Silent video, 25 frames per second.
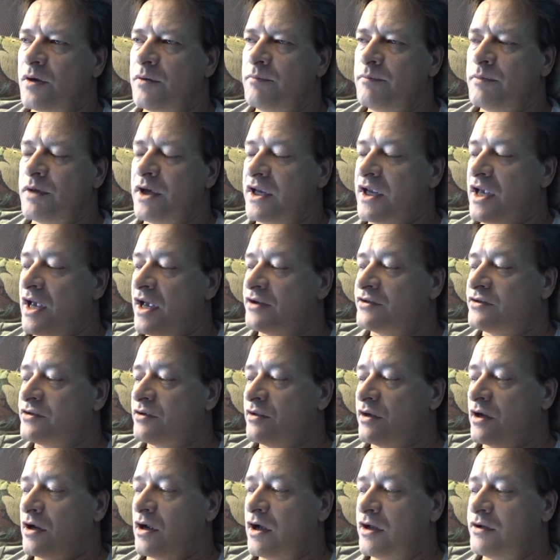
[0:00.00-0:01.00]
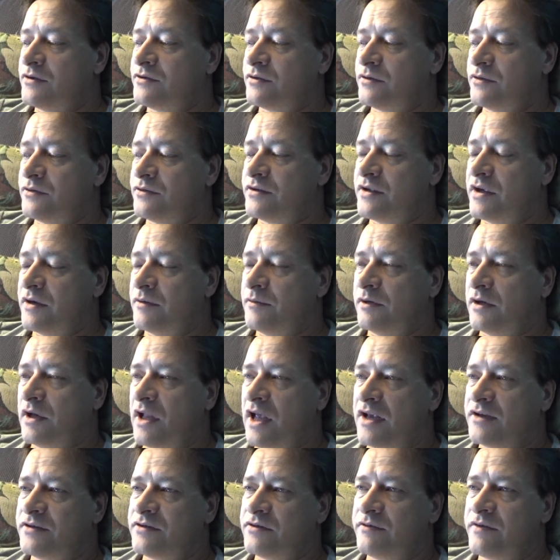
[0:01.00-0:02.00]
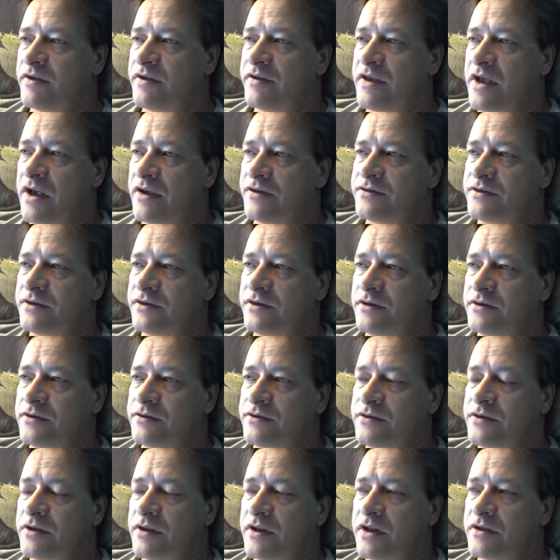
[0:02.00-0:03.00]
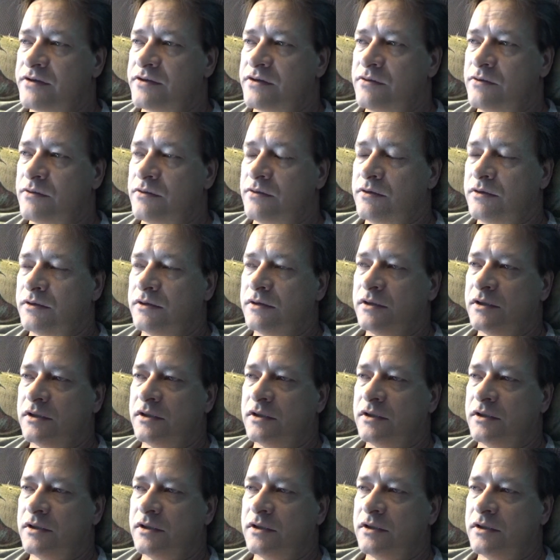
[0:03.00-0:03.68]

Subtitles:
but yeah, so the consoles, they would last over 1,000 years, so that's cool.